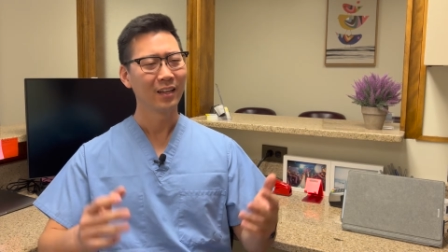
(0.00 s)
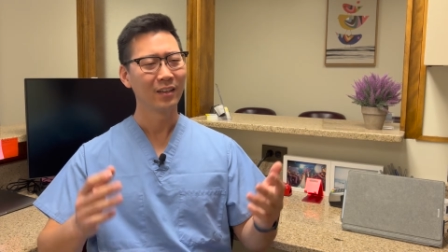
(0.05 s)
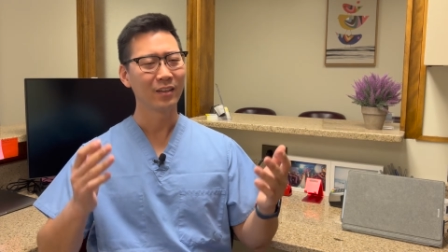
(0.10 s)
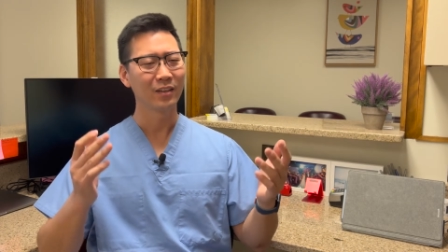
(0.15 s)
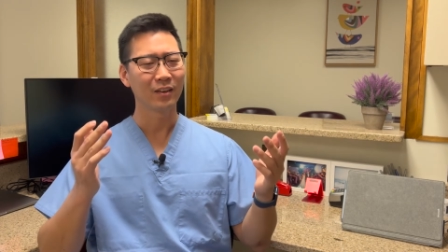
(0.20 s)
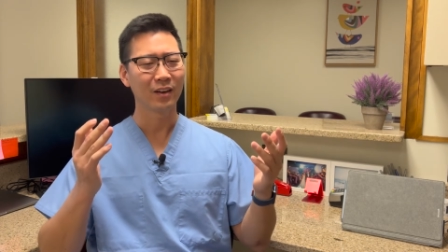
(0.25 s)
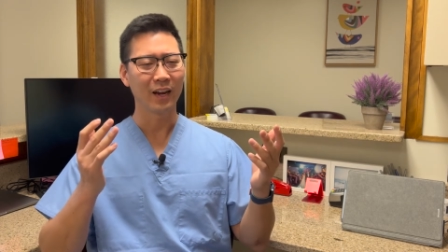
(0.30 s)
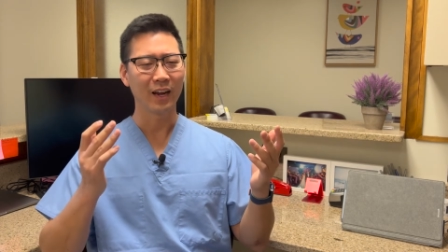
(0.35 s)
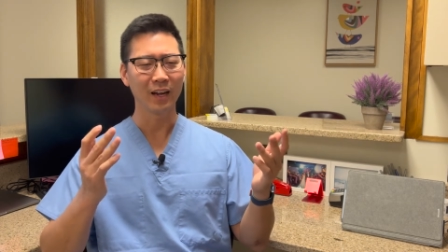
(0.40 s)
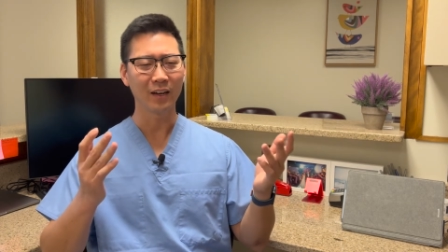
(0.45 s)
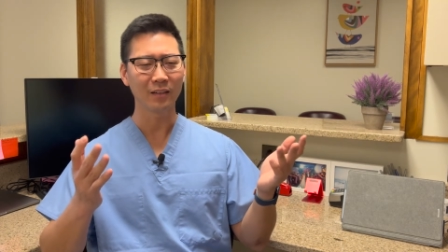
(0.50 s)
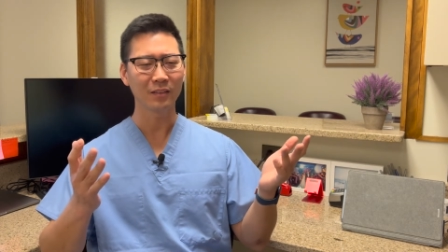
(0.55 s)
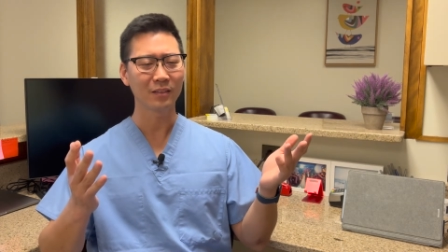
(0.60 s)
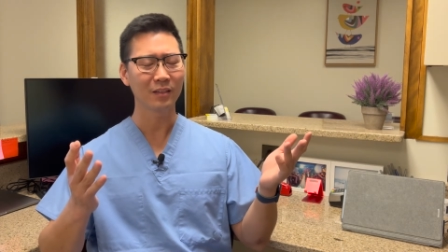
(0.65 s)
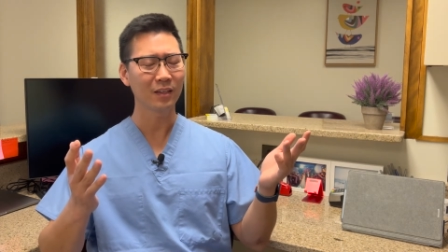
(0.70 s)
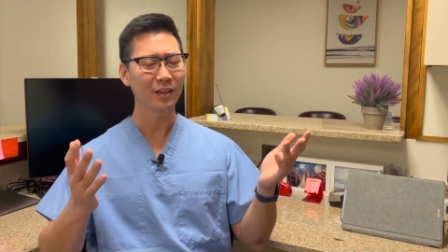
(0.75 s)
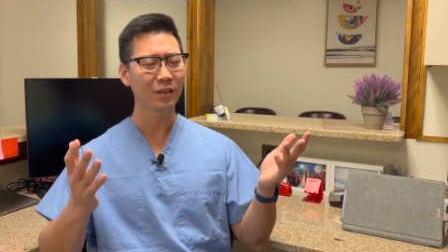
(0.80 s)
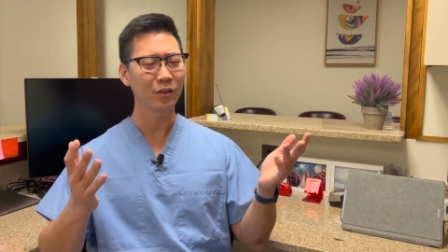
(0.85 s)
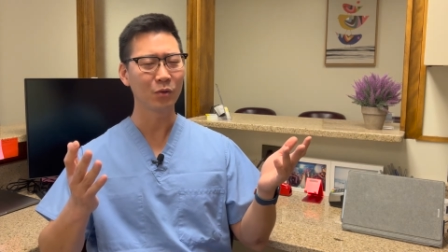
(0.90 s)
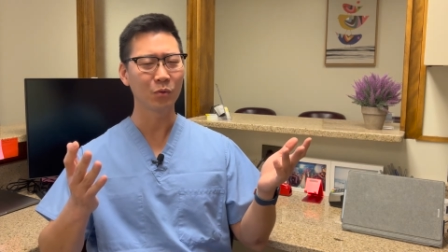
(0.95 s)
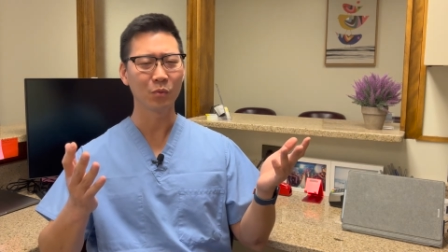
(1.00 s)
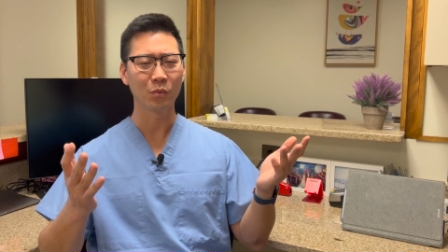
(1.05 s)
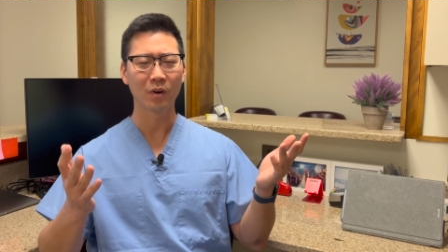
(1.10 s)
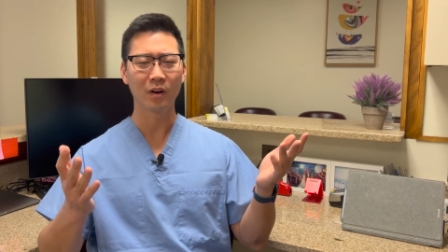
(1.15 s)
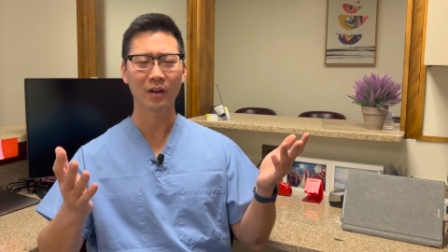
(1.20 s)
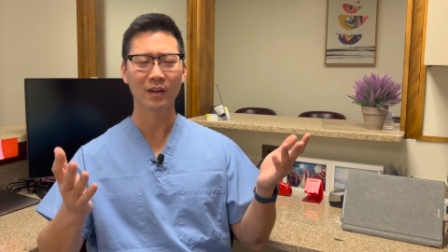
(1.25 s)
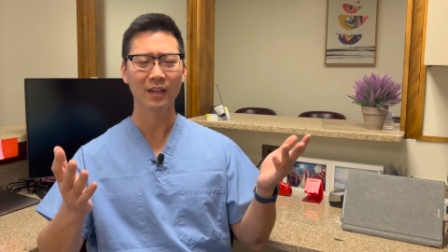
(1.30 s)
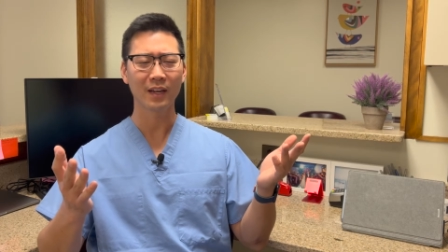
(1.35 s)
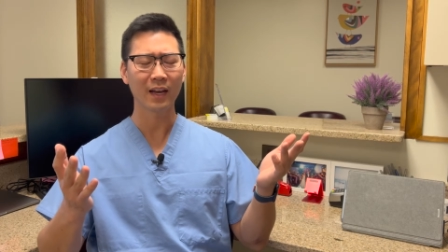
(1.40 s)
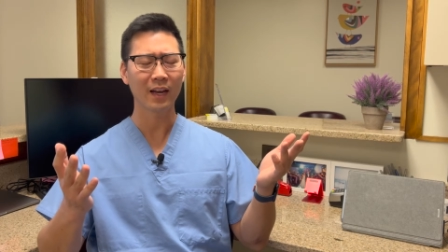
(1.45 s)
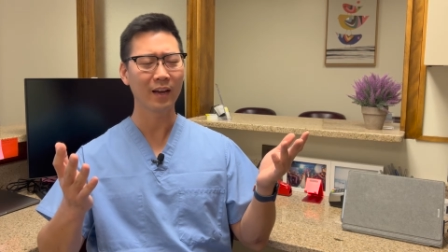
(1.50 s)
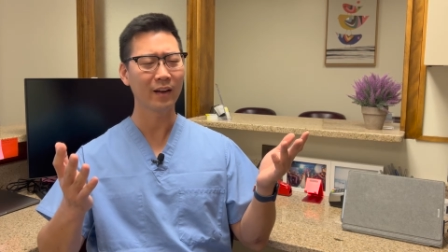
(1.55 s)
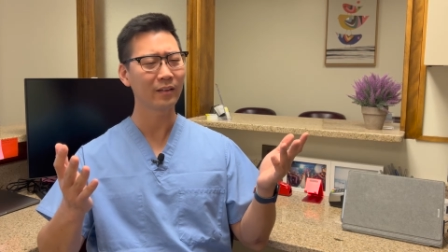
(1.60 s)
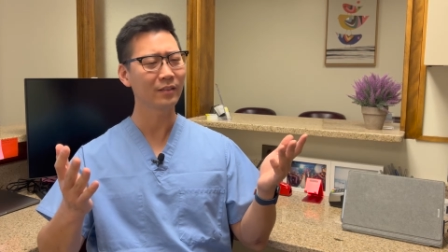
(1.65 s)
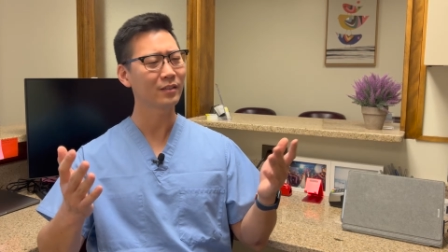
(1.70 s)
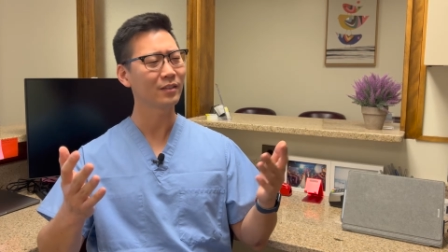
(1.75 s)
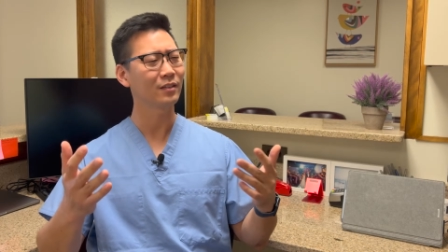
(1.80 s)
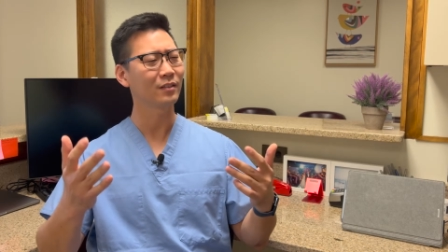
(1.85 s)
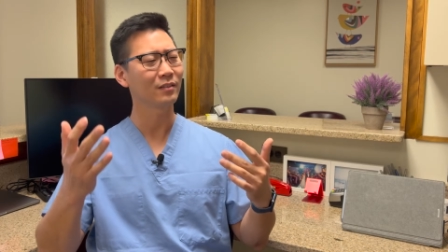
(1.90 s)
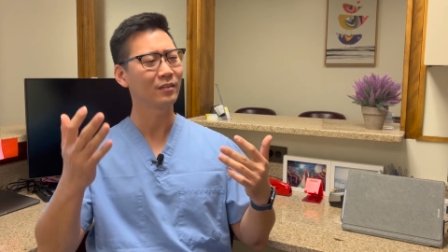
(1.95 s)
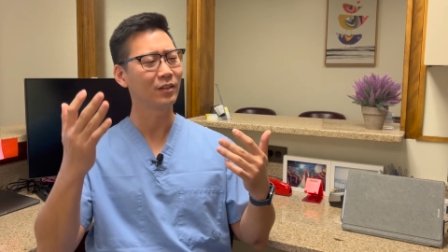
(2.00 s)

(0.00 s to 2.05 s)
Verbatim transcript: You're healthy, you work out,